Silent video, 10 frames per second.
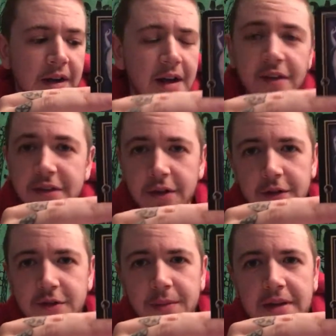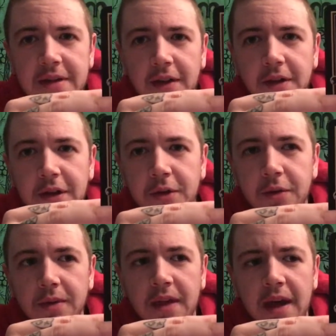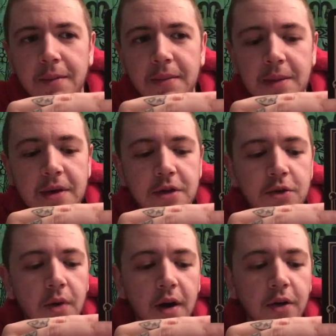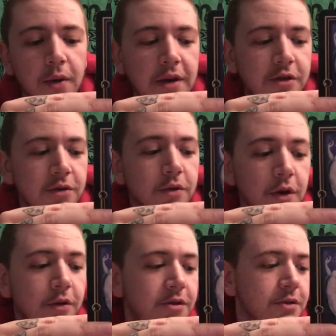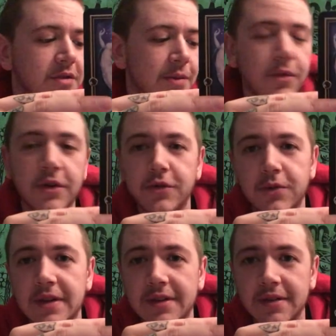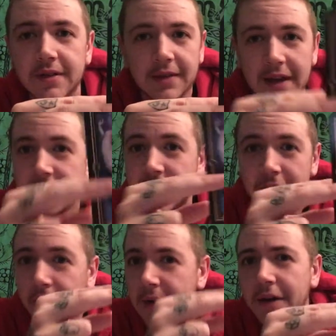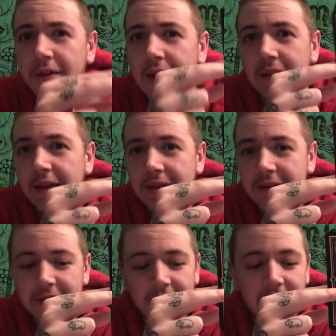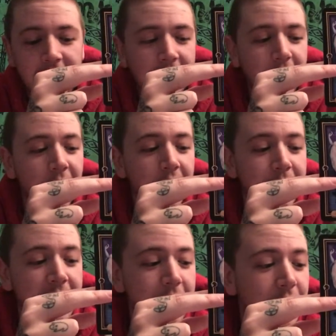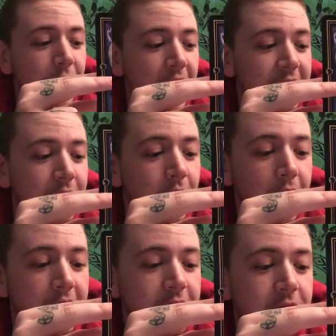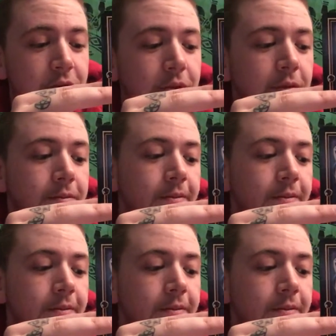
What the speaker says: This could also be telling you that maybe you are going to go to someone who is like a tarot reader like this, or maybe you guys are going to,